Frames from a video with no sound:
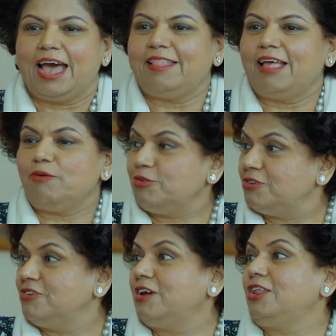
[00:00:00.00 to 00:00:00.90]
And that was
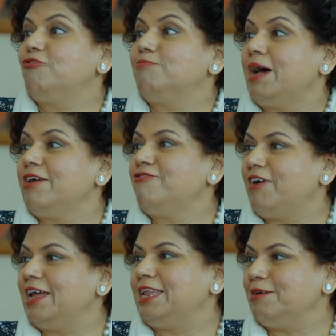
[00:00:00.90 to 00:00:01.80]
a journey of my
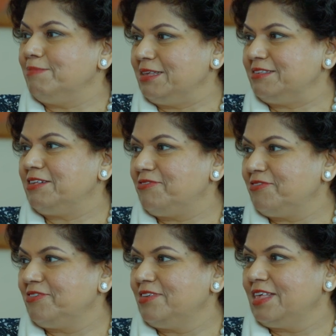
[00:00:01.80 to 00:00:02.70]
finding myself.
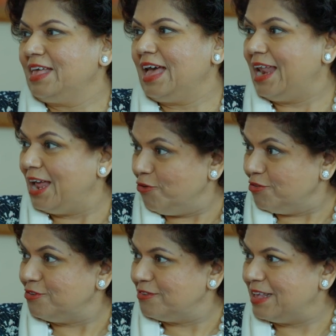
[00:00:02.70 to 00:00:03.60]
And I'd
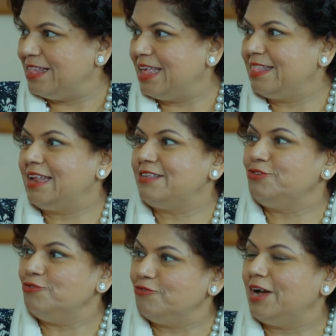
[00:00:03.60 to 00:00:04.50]
also said that
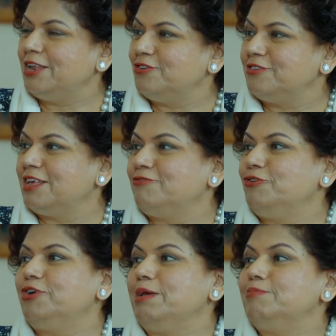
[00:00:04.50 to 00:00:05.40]
as you find yourself,
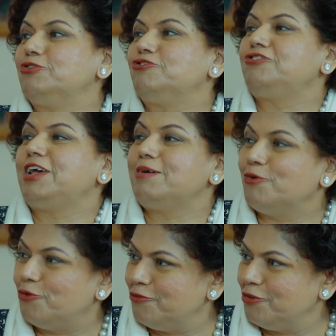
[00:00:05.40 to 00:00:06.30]
you're able to share
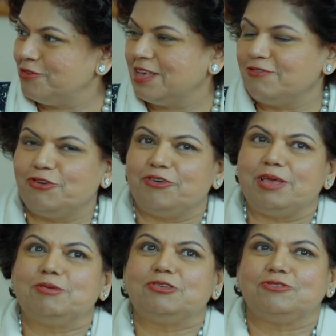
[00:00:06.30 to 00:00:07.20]
more of yourself. You're
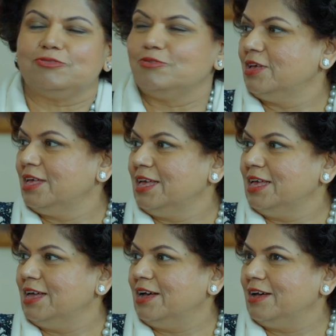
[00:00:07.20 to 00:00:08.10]
able to
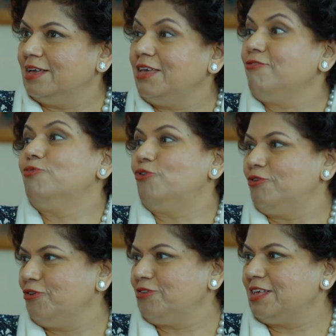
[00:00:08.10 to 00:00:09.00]
give more
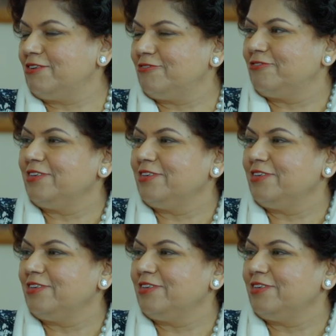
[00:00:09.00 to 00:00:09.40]
of yourself.